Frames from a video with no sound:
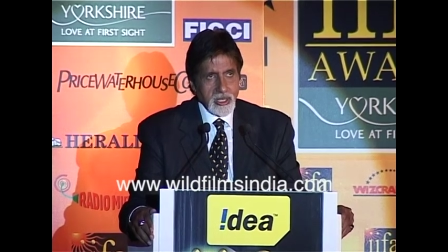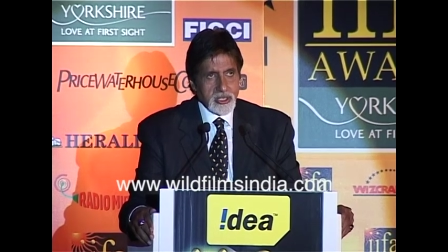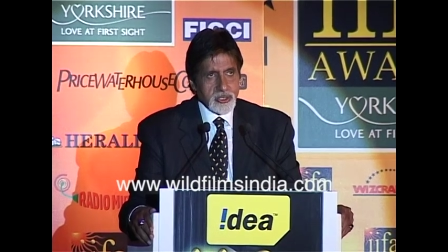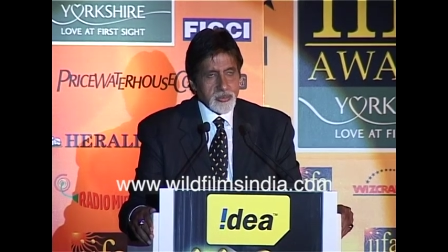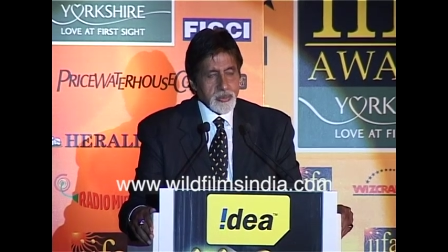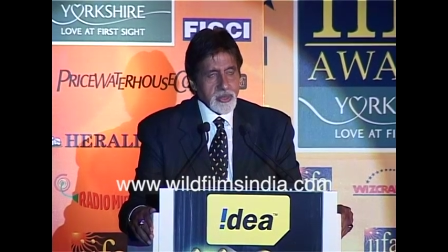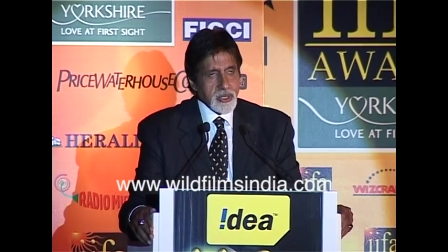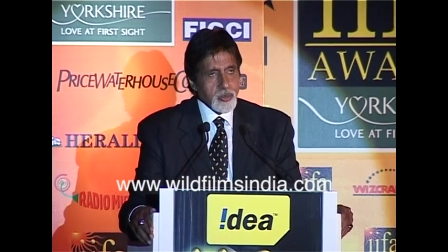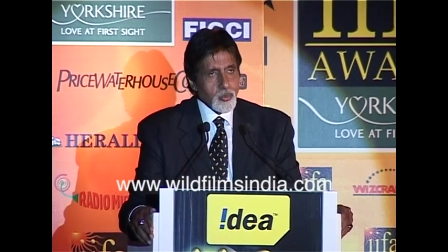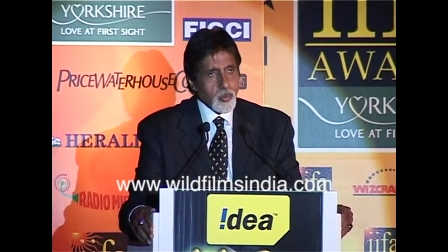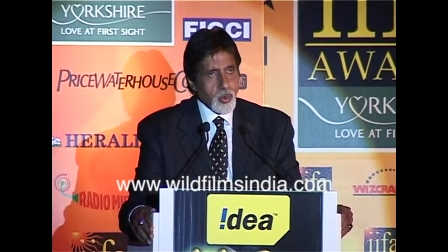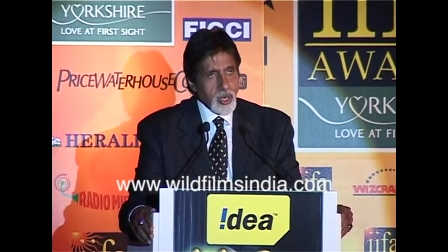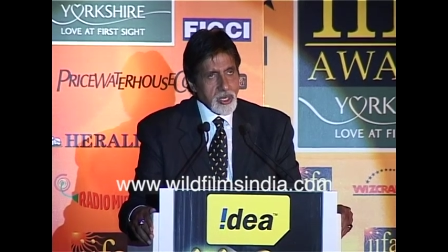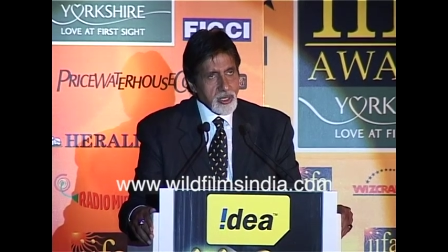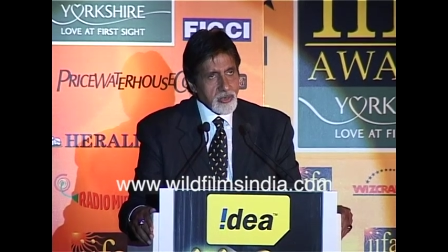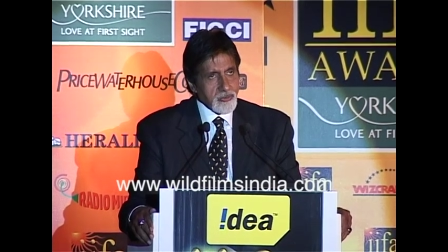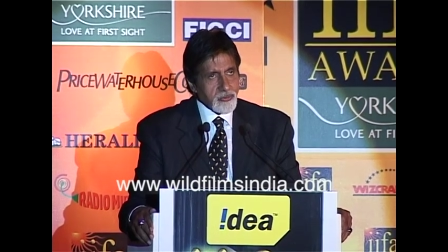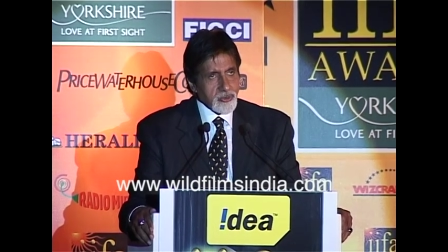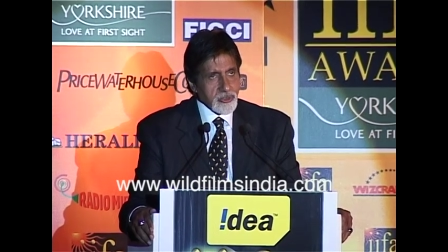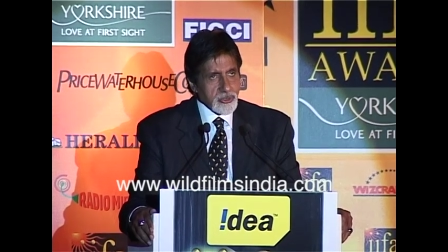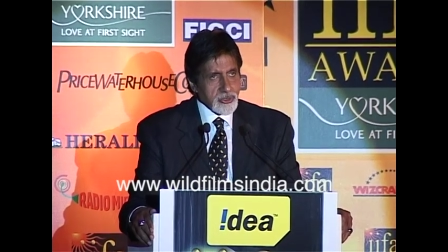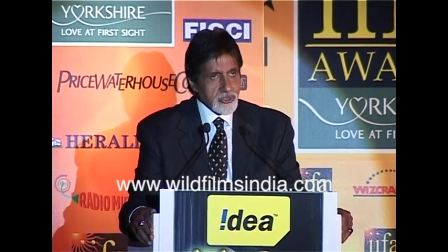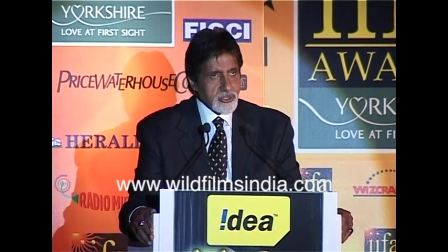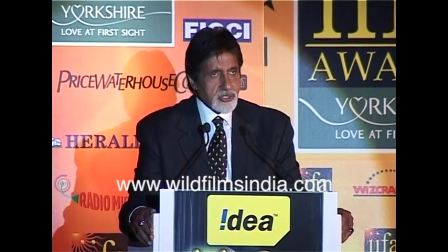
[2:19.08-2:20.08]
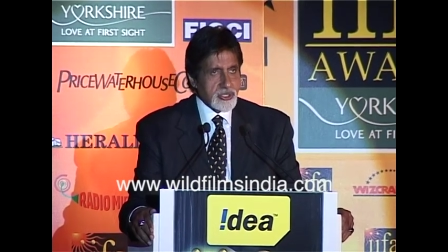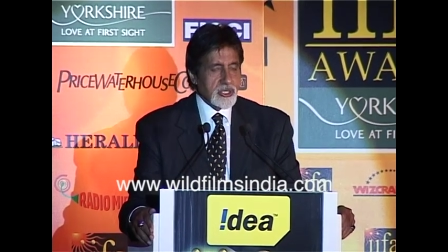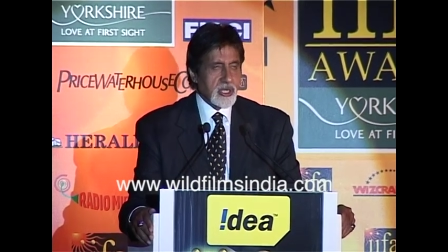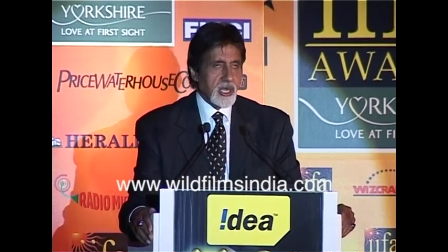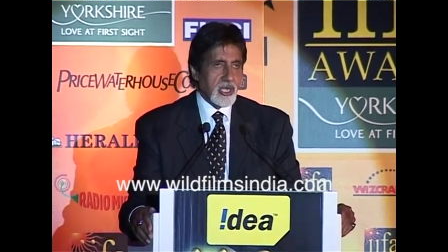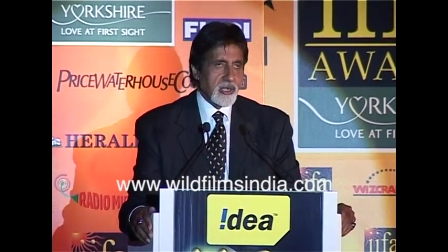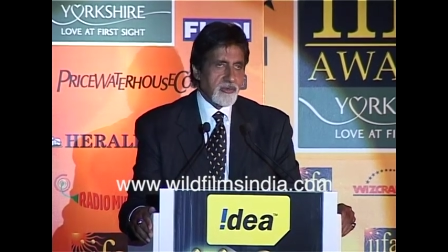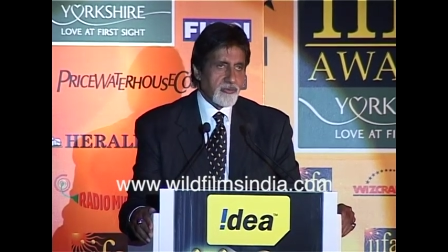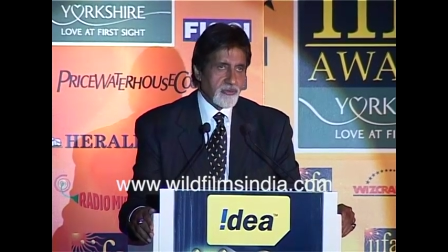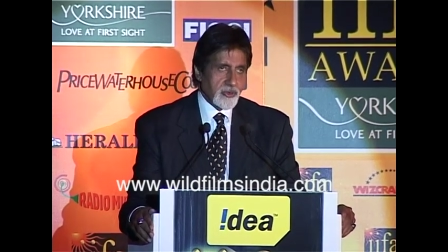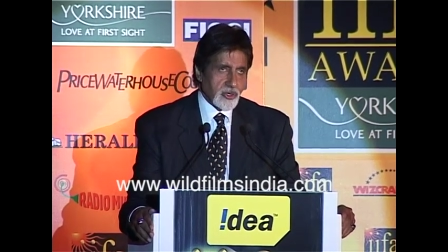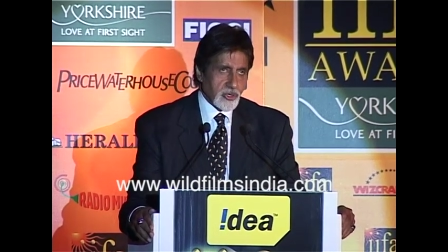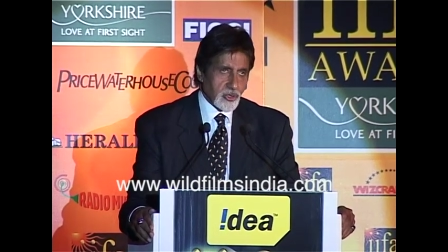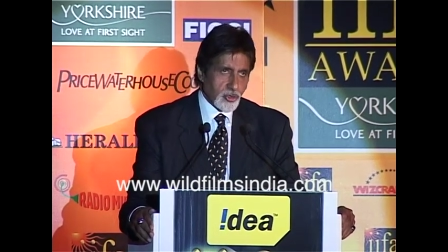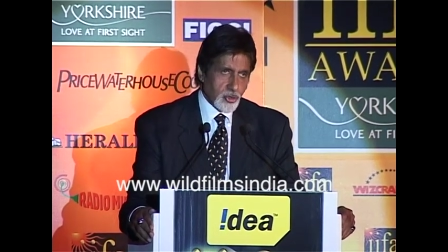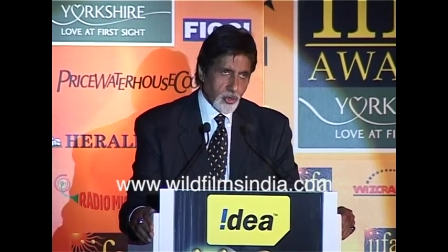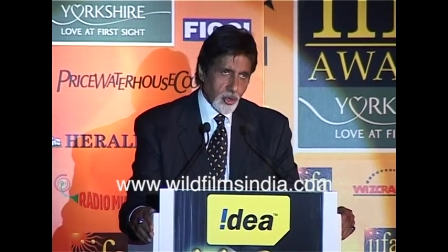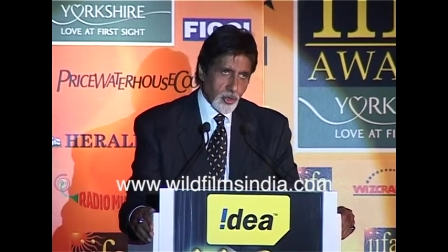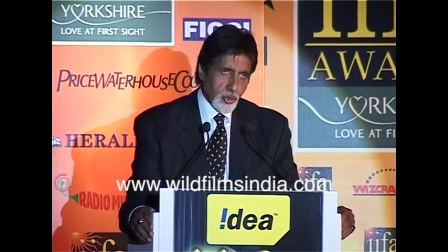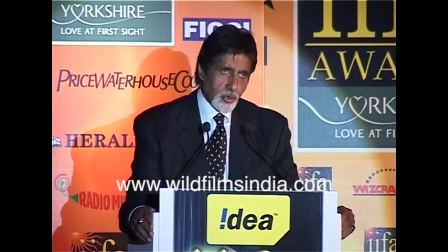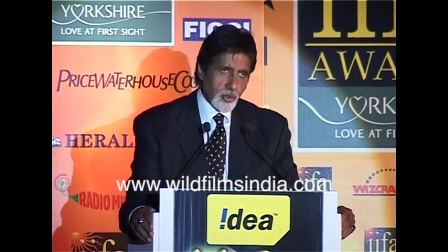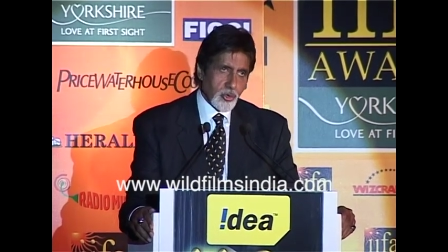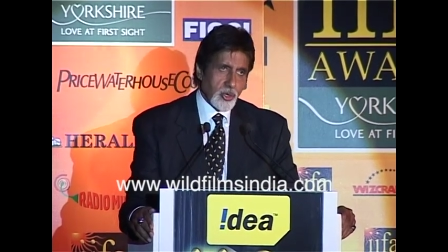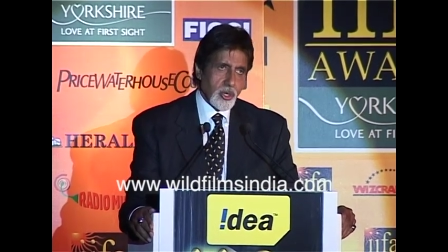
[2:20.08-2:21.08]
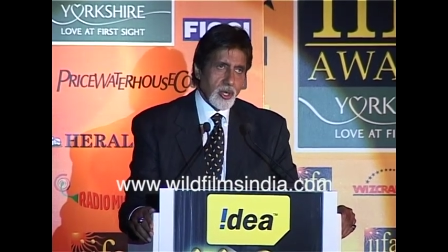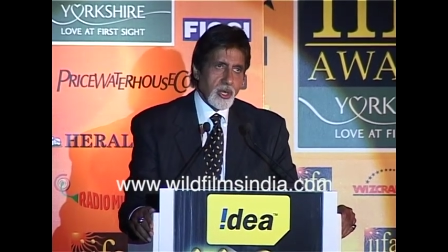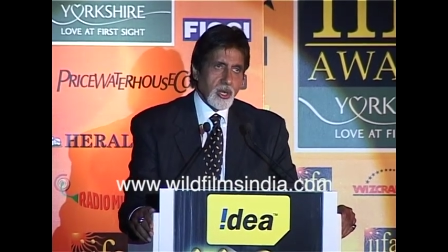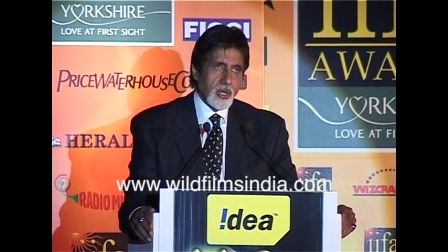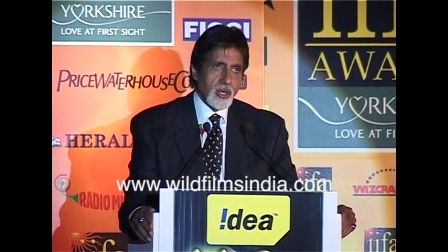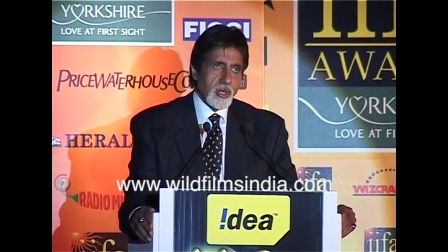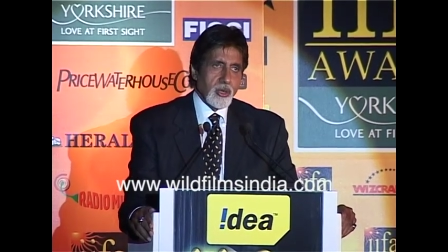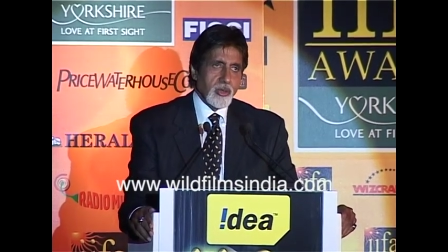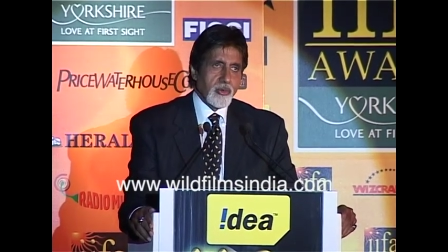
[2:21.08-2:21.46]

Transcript: It's been wonderful to see IIFA grow